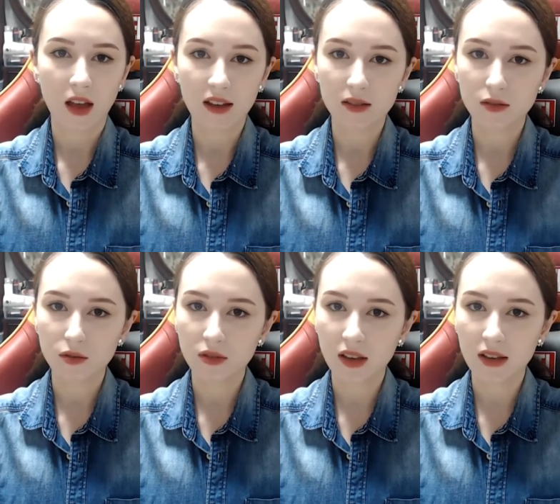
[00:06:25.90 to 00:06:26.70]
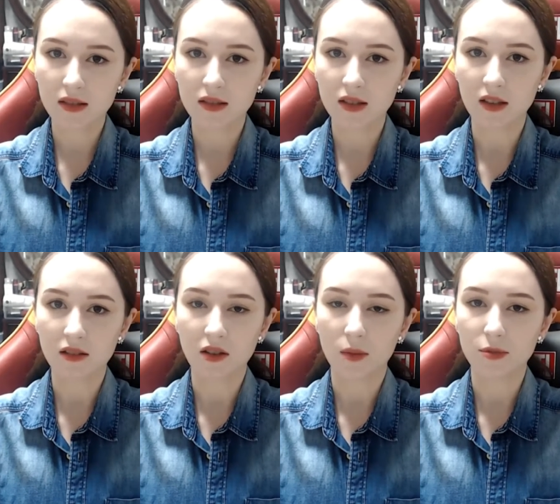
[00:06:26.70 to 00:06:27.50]
as soon as
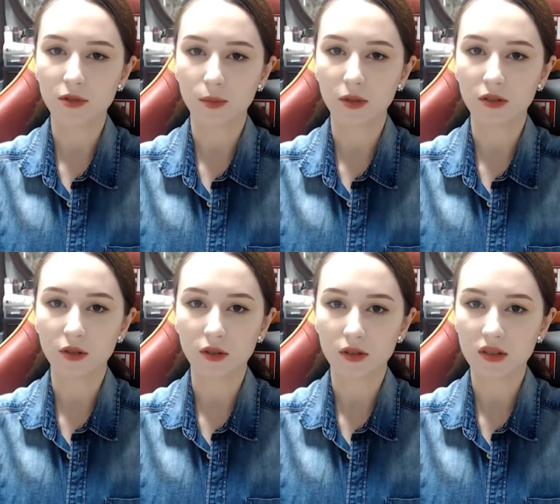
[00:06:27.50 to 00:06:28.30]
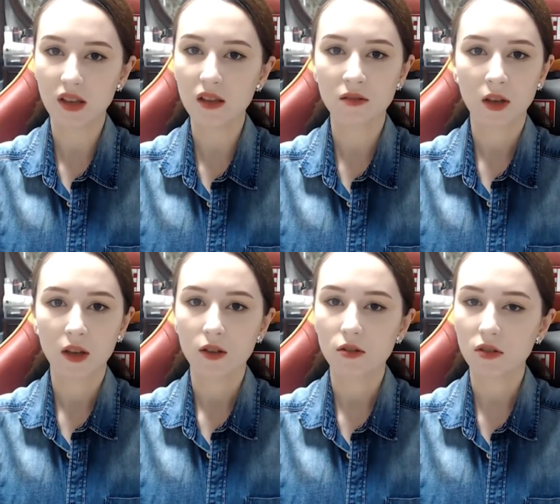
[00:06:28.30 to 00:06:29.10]
it absorbs into your skin,
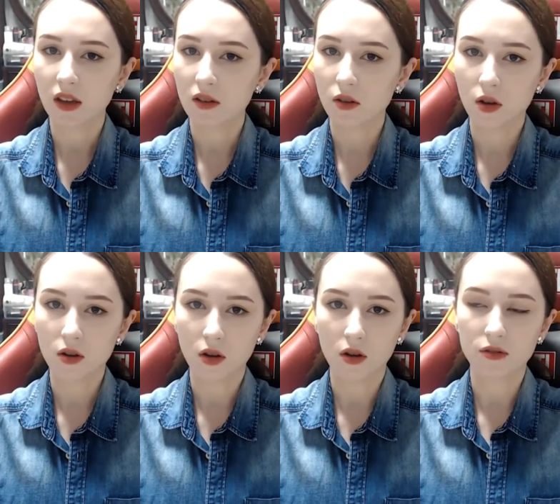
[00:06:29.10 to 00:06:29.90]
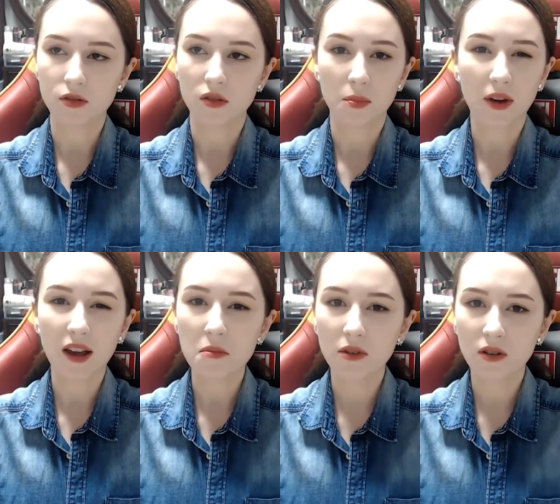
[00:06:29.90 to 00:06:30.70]
you can go on to the
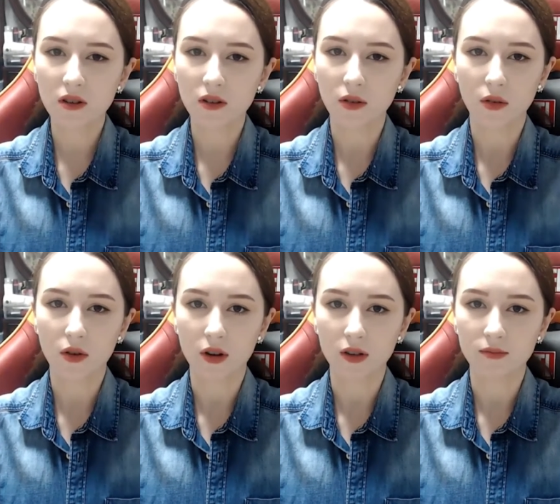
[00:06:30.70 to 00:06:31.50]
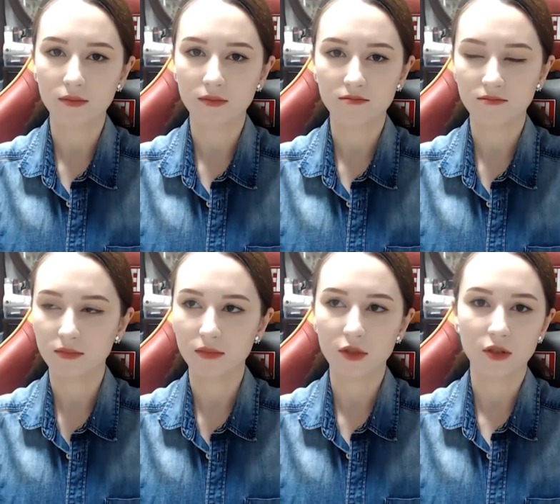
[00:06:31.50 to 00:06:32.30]
primer or
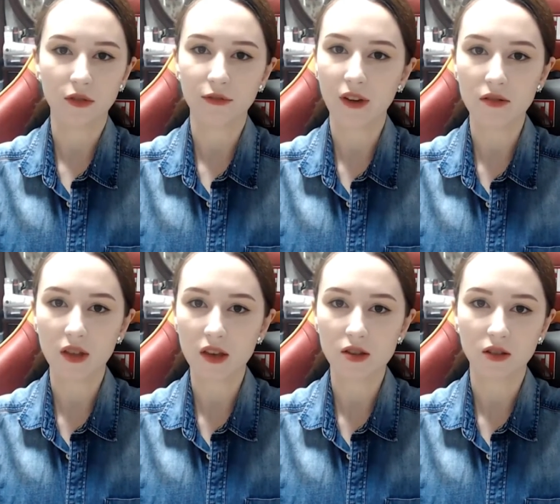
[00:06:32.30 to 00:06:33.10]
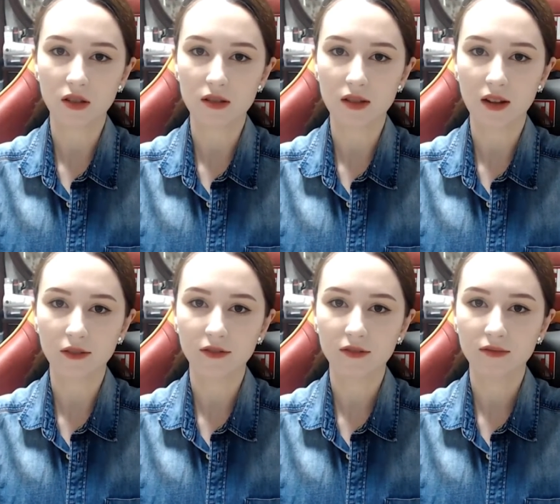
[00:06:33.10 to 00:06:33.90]
to the foundation itself.
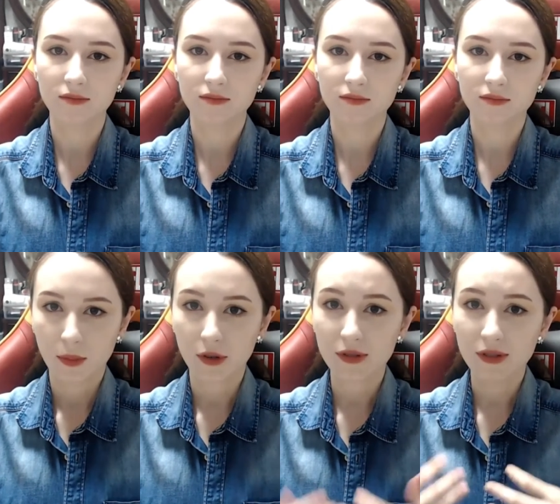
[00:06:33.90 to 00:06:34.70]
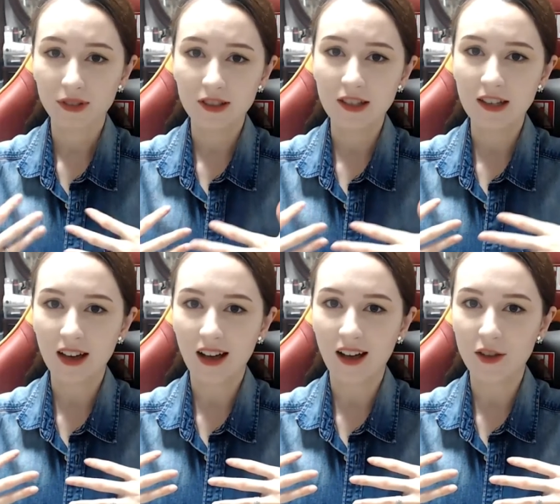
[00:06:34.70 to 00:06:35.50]
Personally,
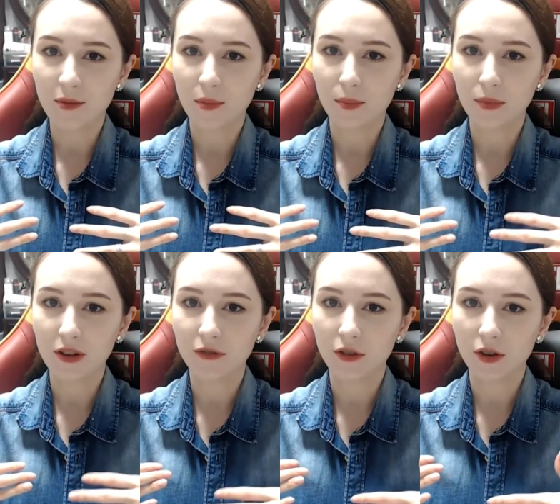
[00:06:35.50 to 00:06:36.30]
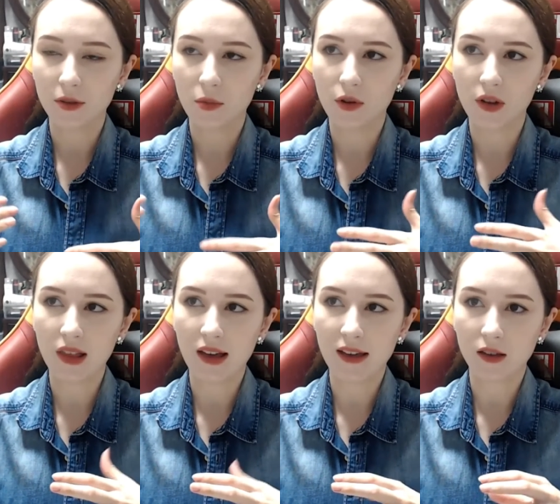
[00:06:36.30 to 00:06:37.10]
I prefer more
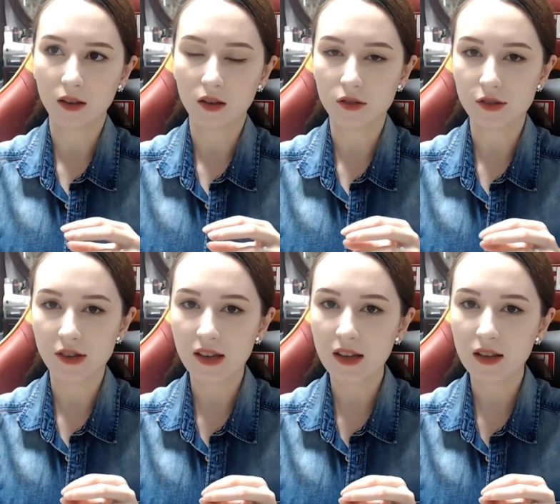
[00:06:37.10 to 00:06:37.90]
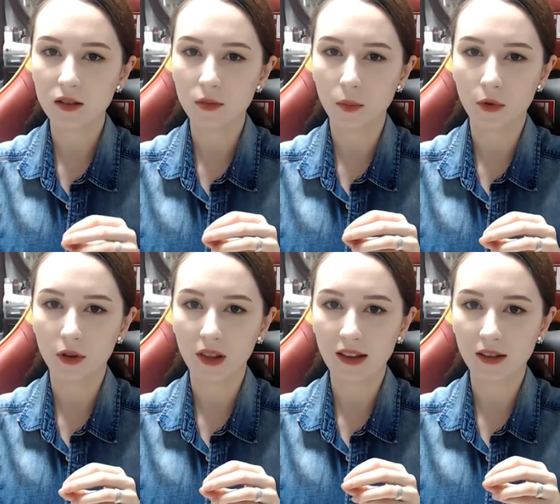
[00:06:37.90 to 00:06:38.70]
like a gel,
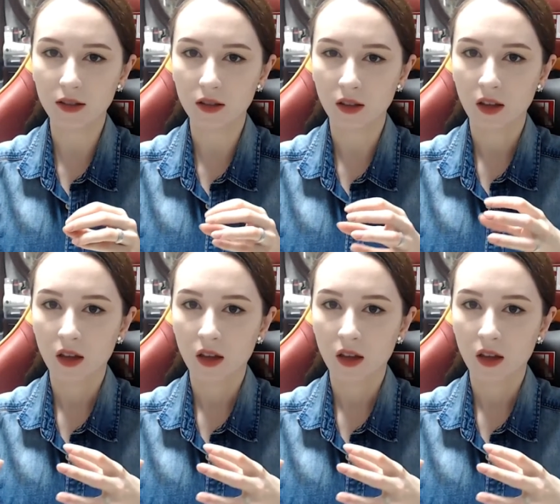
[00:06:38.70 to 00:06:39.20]
more like a